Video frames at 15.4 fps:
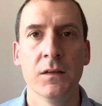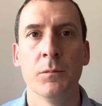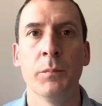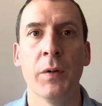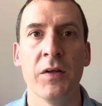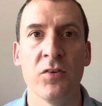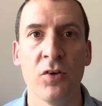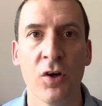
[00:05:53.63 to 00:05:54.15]

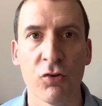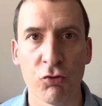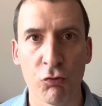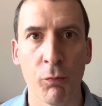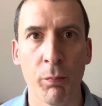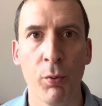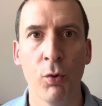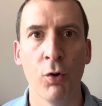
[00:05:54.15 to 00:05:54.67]
but as an Arsenal
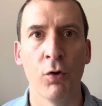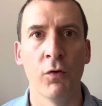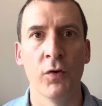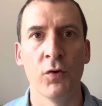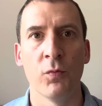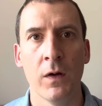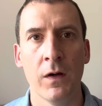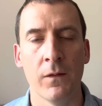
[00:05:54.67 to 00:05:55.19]
reporter
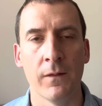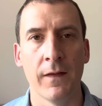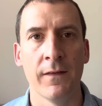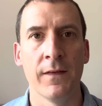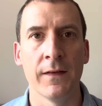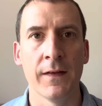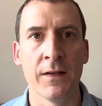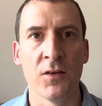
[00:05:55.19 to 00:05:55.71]
as well, I
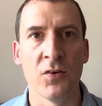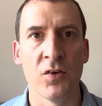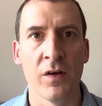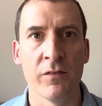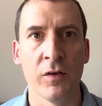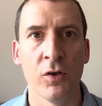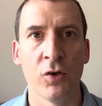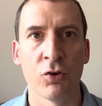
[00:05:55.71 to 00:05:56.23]
think they
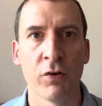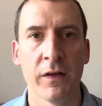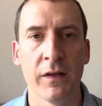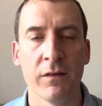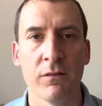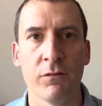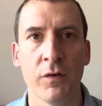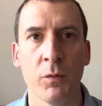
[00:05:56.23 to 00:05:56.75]
deserve a lot of
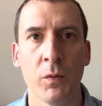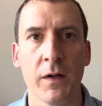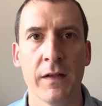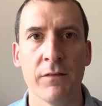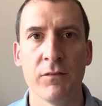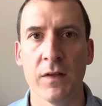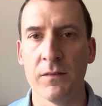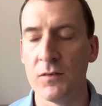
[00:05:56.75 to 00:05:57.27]
credit for the work
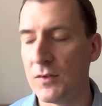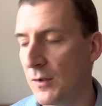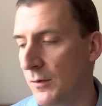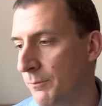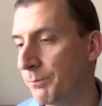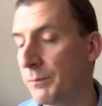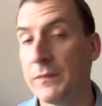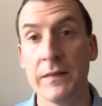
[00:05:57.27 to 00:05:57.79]
they've done. So
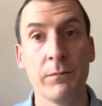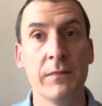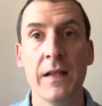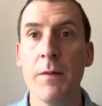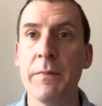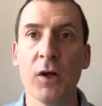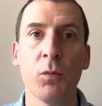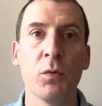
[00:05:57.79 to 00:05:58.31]

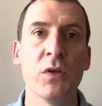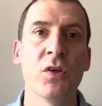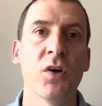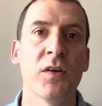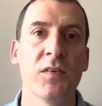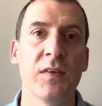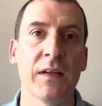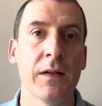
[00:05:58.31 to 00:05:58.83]
let me know what you
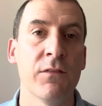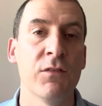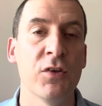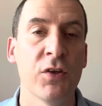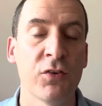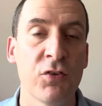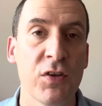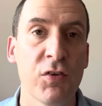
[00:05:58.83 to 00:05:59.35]
guys think. If
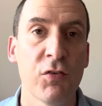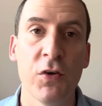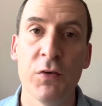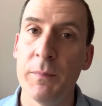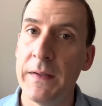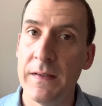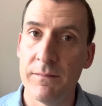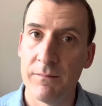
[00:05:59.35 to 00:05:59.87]
you disagree with
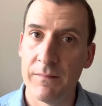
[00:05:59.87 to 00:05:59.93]
me,